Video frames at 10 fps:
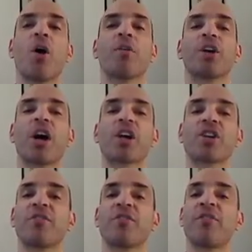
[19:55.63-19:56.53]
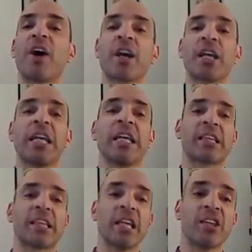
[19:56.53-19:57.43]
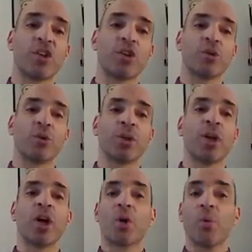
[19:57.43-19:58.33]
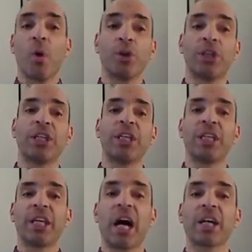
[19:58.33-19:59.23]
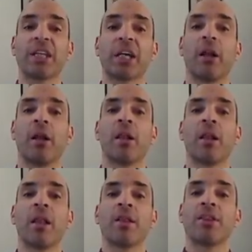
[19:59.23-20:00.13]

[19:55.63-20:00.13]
of the Russian Far East Institute, quoted in the article,